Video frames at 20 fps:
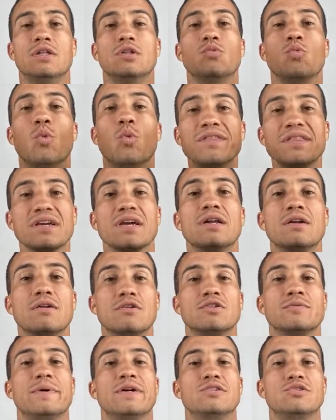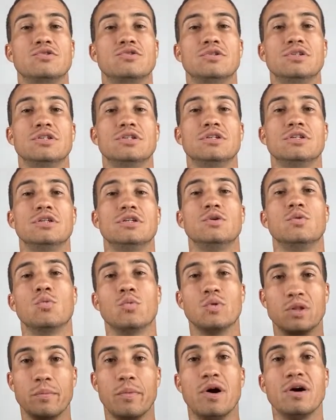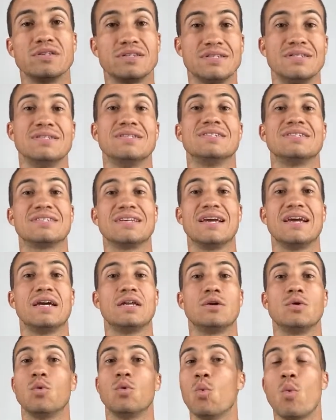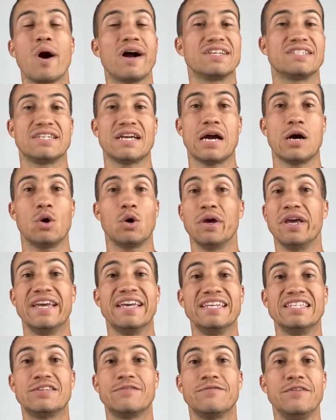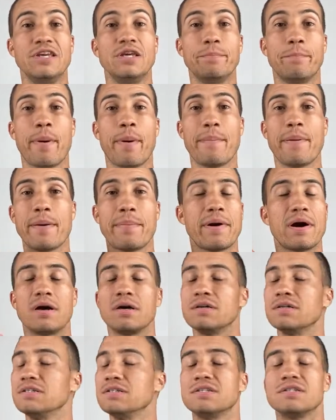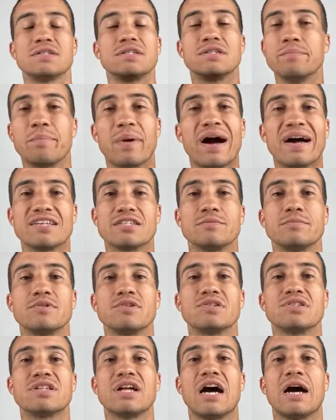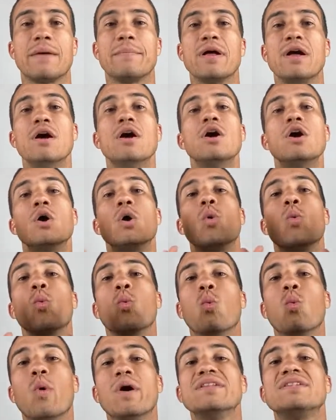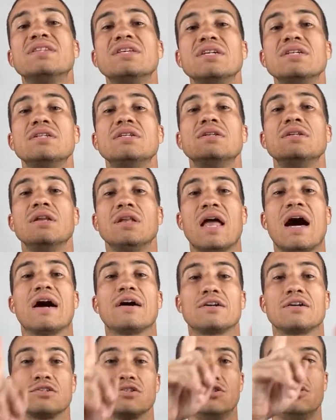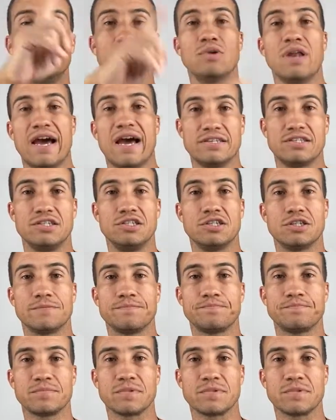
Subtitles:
One thing I noticed about Jeudy, when the ball's in his hand, watch out. His feet, it's just impossible to stop. What did Locke do last year?